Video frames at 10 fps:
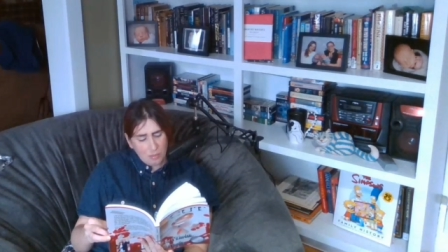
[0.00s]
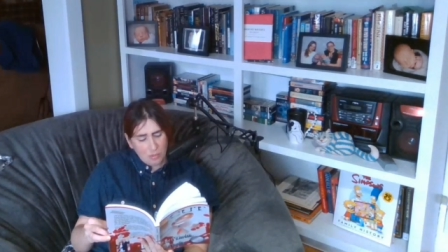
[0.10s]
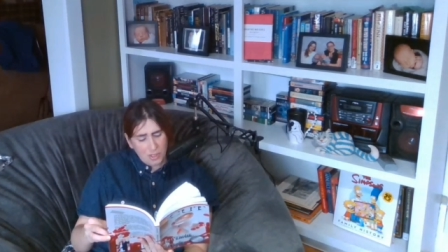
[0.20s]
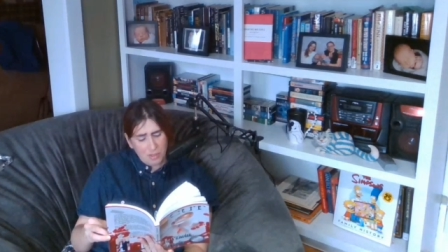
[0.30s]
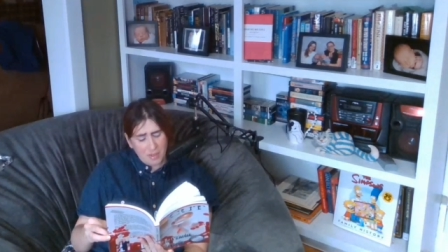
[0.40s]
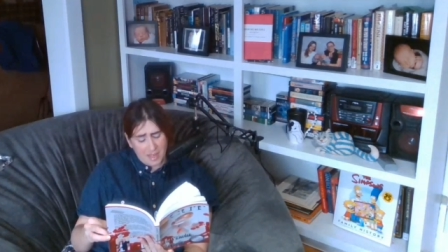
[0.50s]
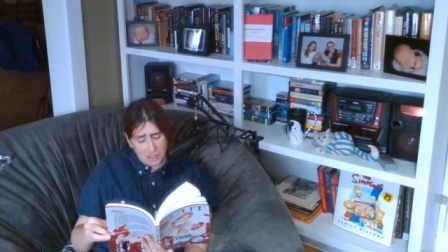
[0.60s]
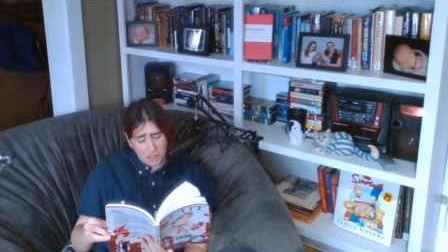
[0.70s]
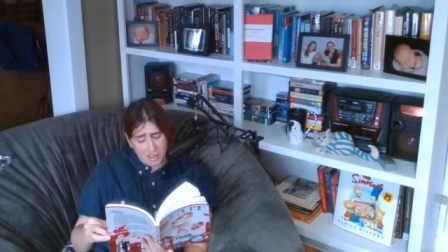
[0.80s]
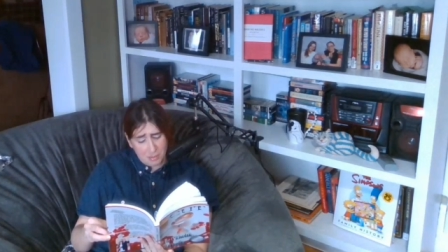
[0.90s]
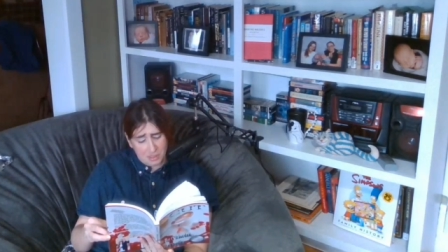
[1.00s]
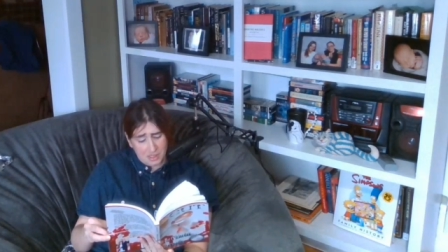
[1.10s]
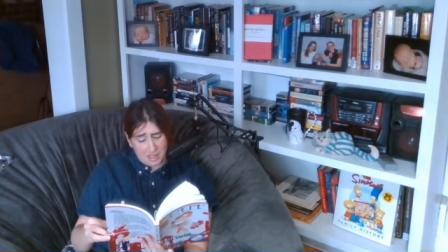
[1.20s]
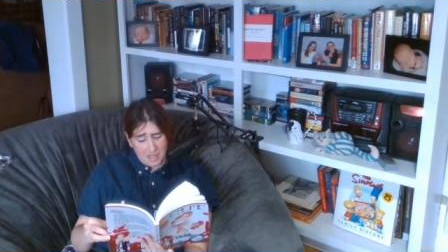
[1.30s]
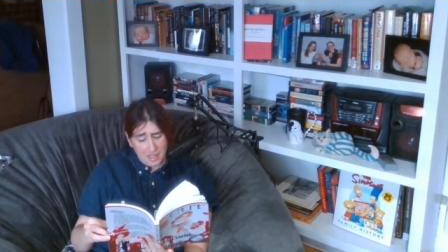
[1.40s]
Were you actually up
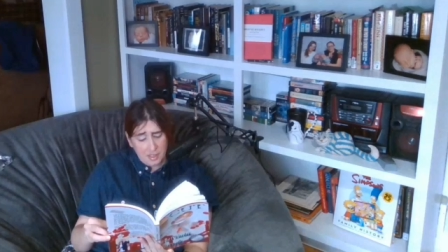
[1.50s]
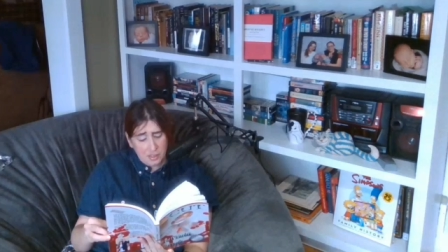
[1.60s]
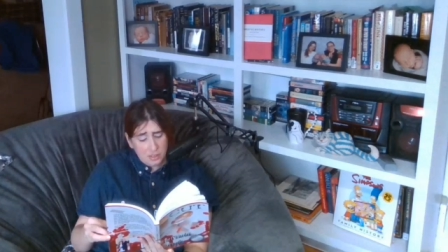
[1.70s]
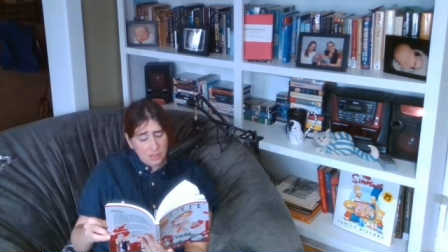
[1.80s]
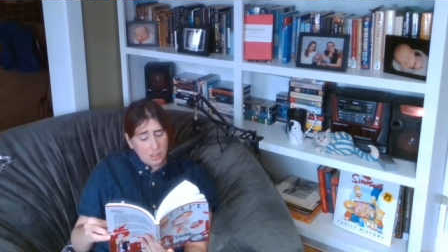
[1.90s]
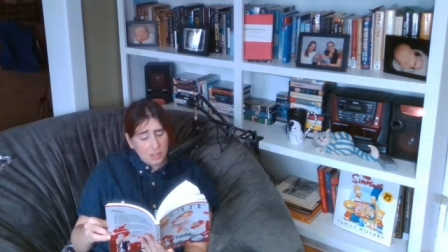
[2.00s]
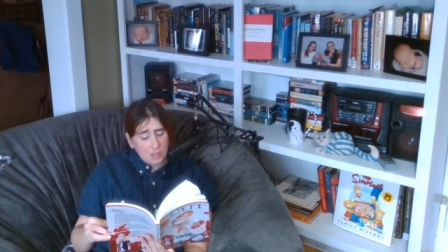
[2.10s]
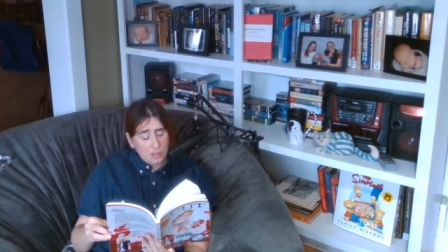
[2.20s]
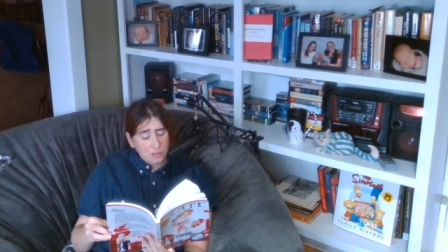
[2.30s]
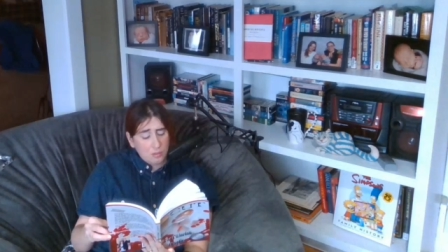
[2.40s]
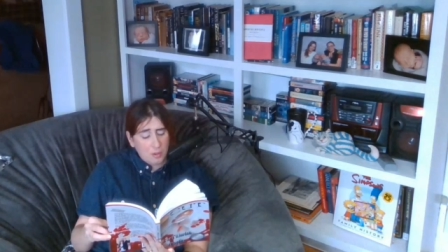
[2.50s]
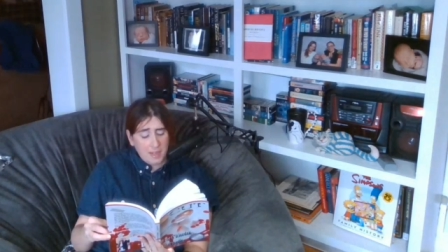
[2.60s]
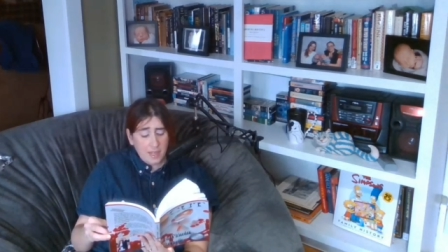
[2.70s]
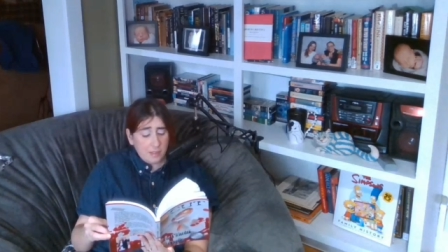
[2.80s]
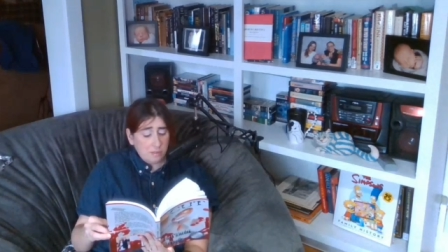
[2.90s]
studying? Why
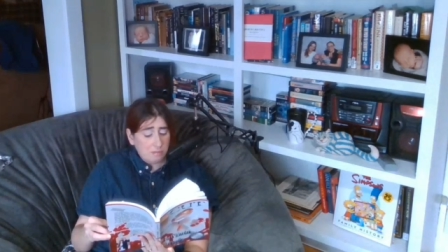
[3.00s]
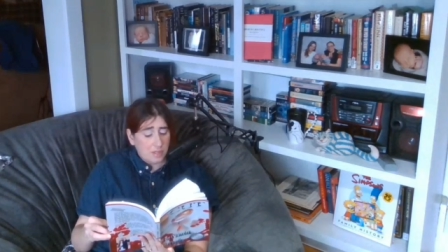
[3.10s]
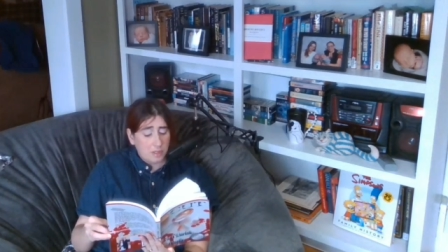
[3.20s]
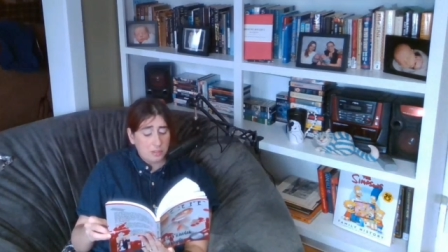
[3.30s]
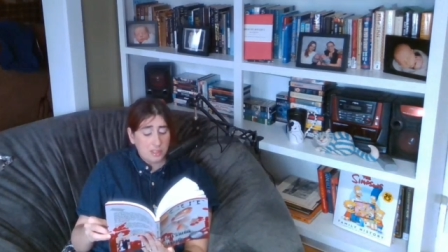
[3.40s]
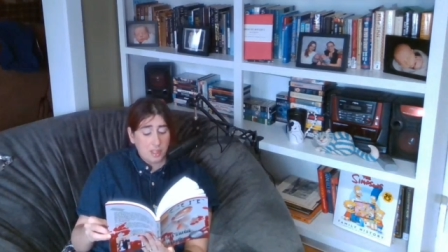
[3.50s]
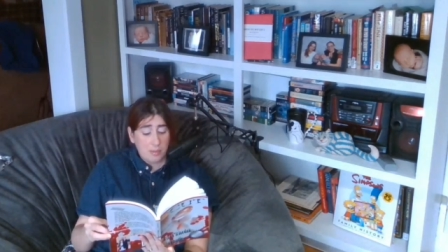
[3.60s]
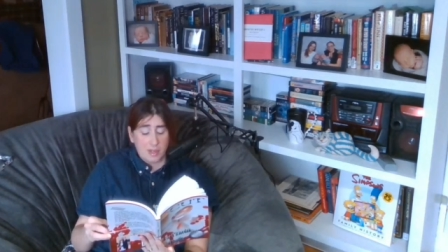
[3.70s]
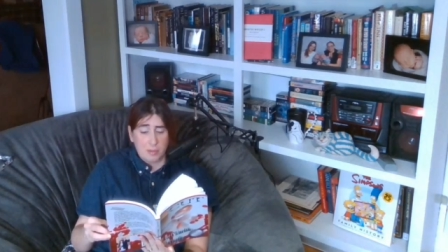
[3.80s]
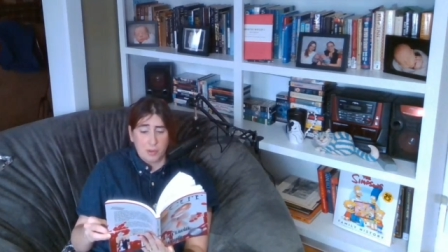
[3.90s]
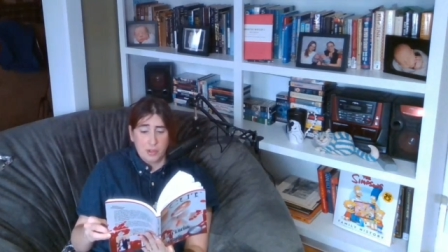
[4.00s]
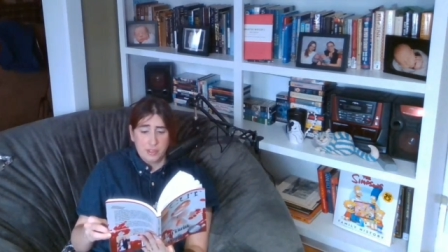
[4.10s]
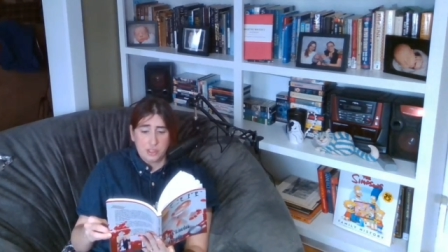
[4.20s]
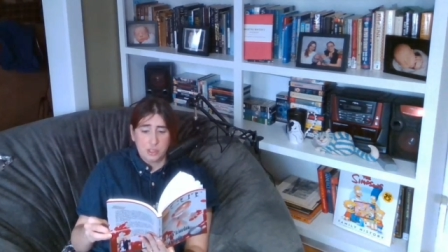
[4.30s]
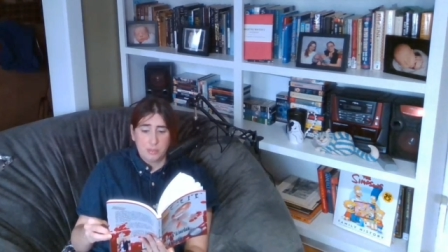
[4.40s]
not? I don't sleep anymore.
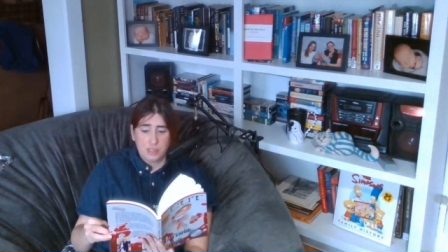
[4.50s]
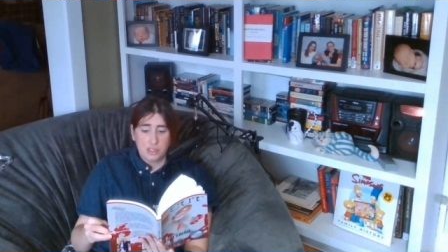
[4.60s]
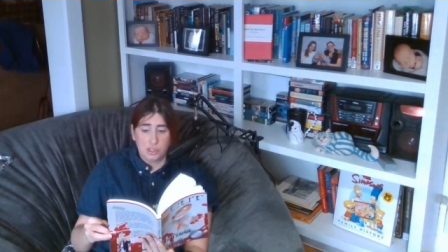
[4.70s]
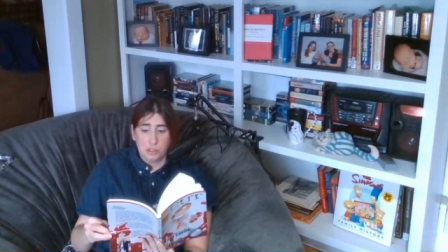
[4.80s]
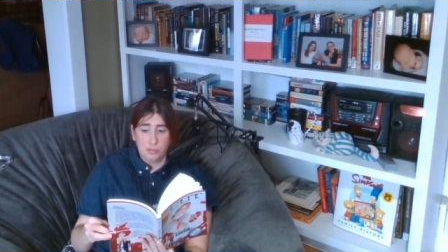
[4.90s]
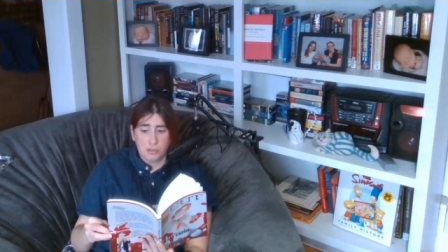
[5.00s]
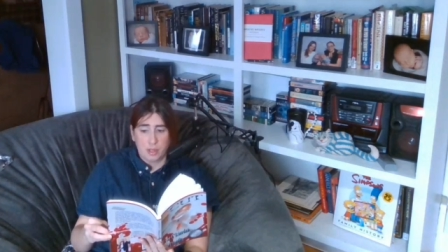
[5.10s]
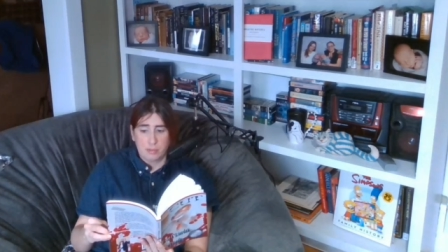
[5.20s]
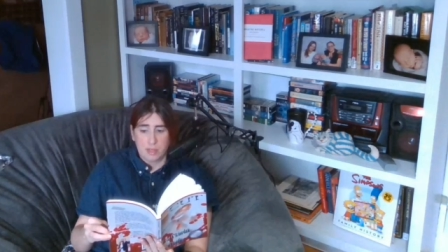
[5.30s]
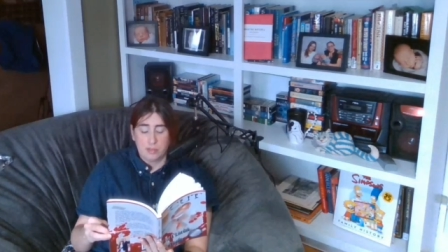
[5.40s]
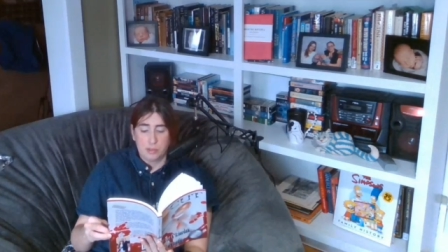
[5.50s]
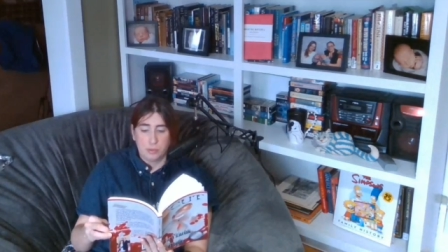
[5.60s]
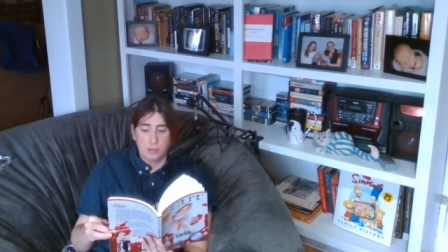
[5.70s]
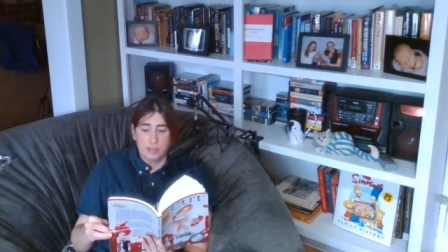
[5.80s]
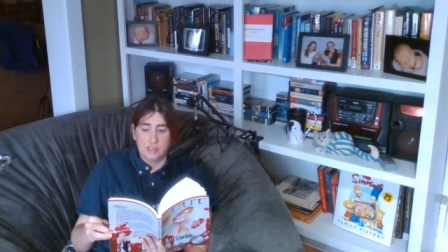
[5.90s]
Just because you've dropped out of
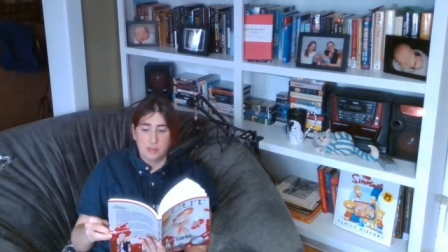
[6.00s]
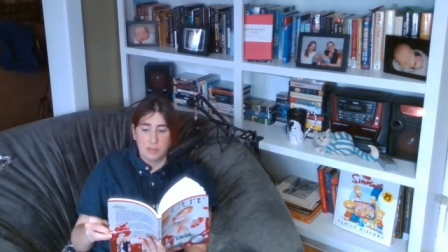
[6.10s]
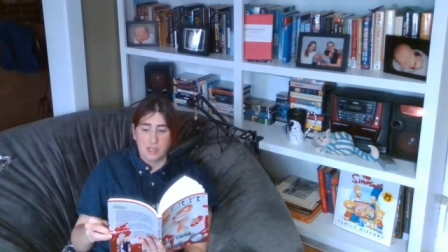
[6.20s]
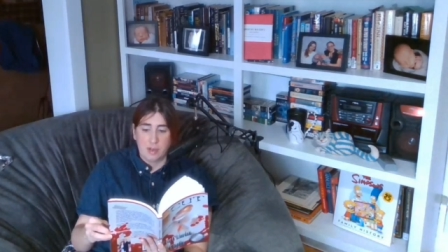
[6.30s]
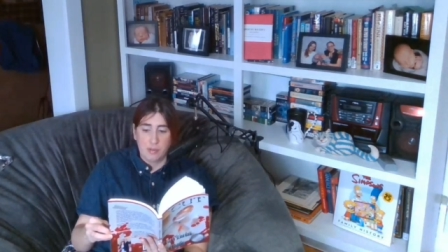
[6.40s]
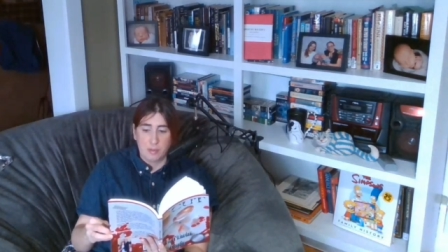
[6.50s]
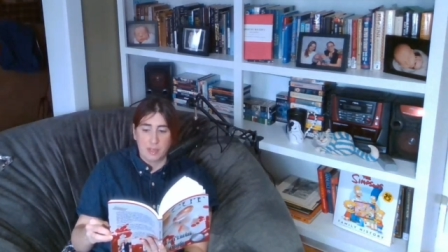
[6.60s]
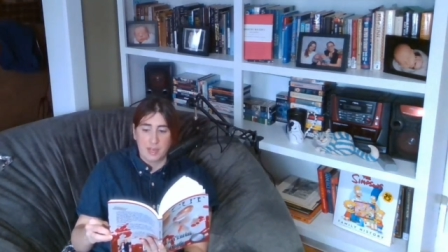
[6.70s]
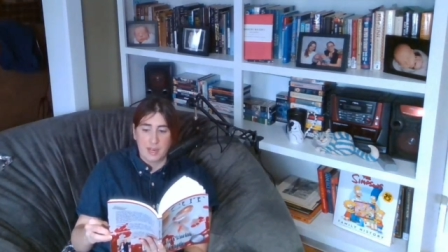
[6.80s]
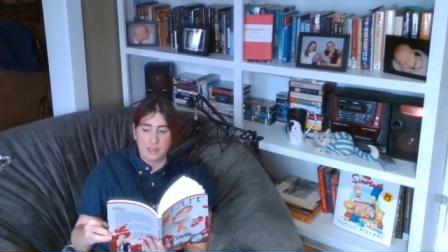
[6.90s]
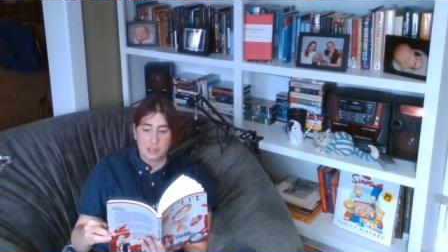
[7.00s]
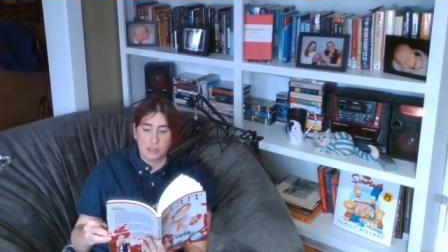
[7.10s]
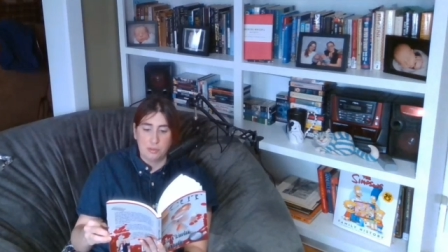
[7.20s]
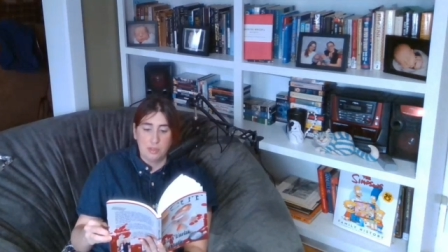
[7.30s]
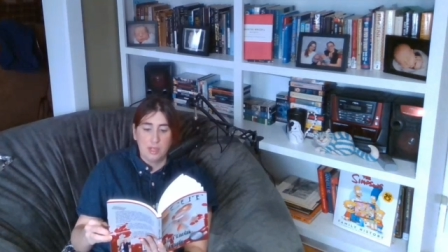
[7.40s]
school doesn't mean everybody has
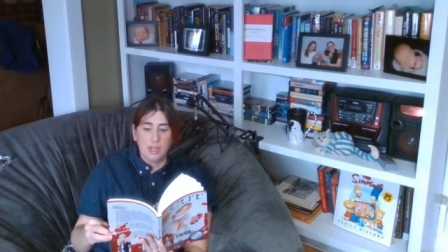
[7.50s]
to.